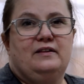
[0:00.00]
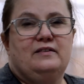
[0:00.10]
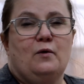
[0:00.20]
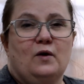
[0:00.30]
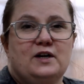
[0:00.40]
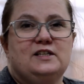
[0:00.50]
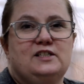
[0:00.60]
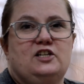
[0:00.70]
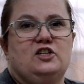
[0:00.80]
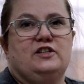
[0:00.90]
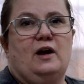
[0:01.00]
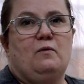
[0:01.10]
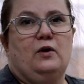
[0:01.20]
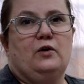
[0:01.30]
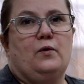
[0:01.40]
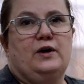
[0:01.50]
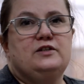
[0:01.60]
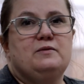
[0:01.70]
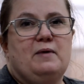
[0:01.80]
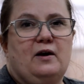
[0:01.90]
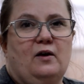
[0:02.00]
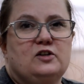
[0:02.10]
the organization that we're going to make our